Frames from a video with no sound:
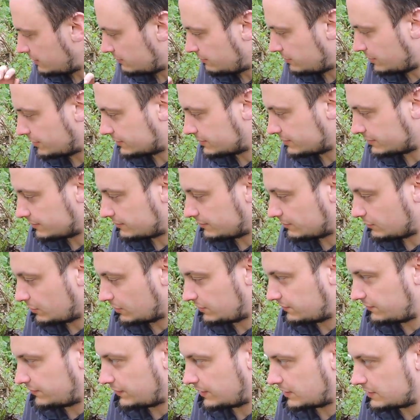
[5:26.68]
But
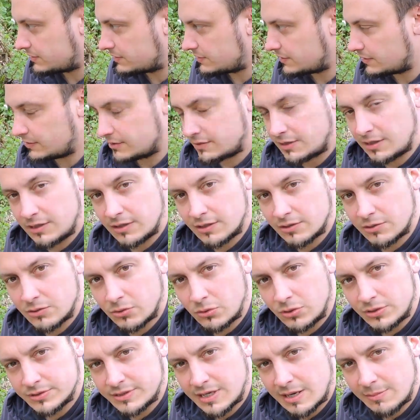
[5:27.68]
with figs in, in a
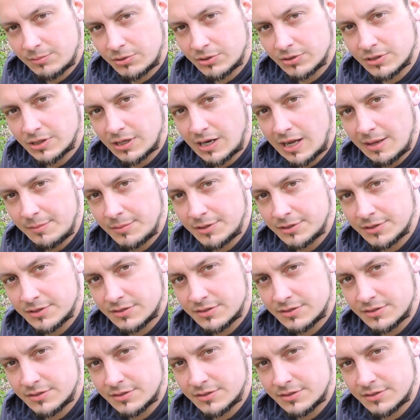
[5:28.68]
cold temperate climate,